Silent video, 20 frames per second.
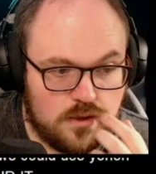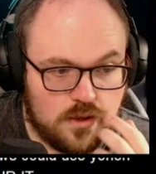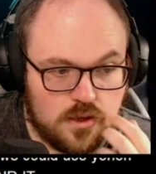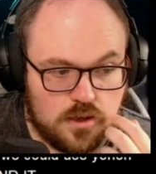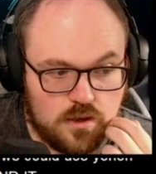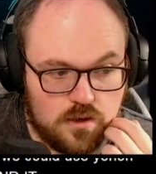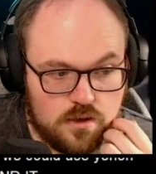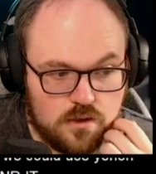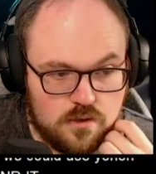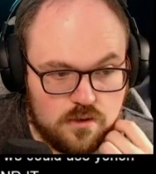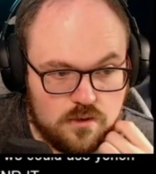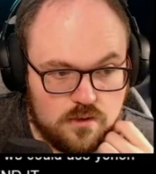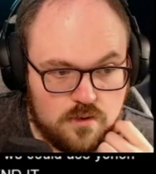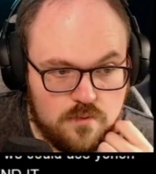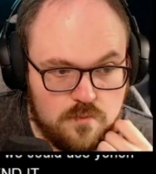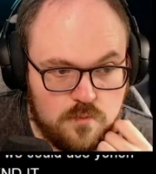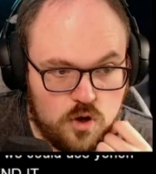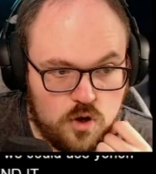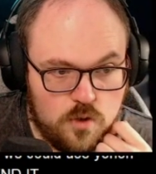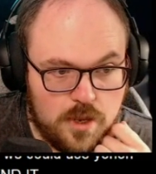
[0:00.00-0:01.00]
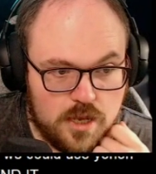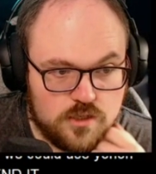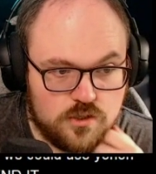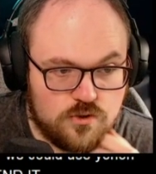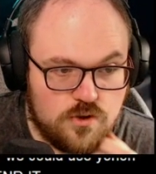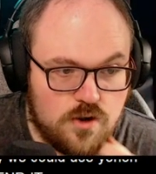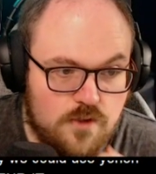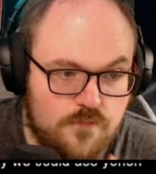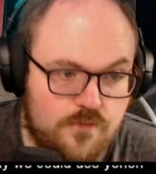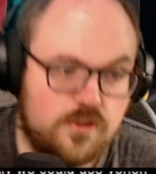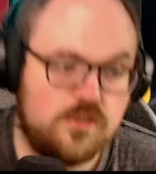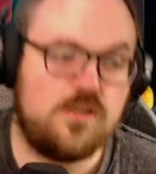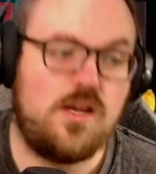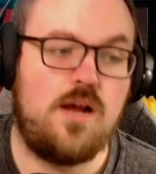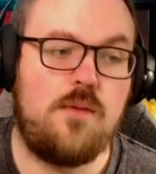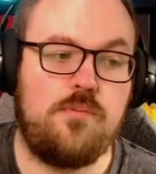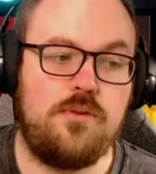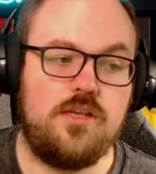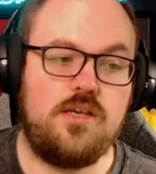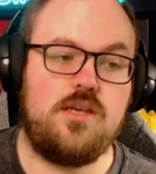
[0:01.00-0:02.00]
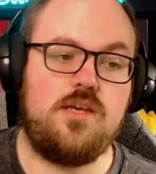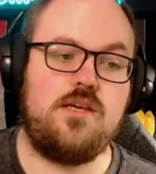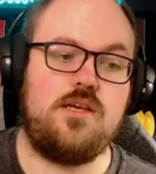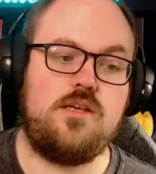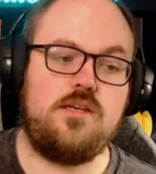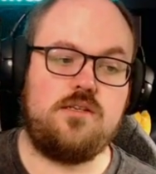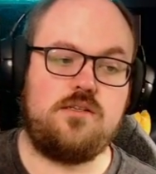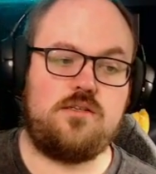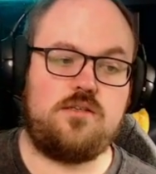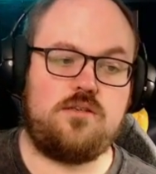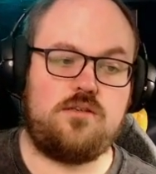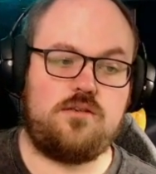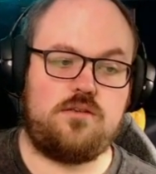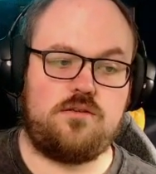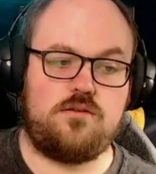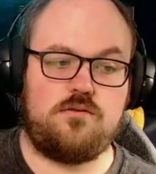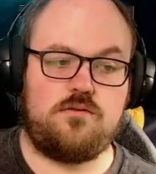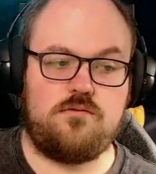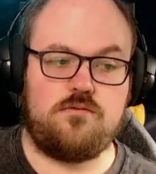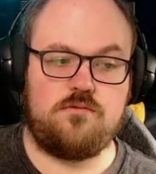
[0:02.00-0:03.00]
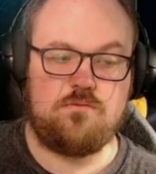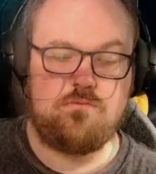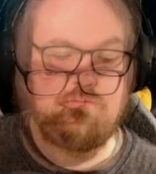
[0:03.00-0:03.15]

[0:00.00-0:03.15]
Okay. Bowmaster off the top, please.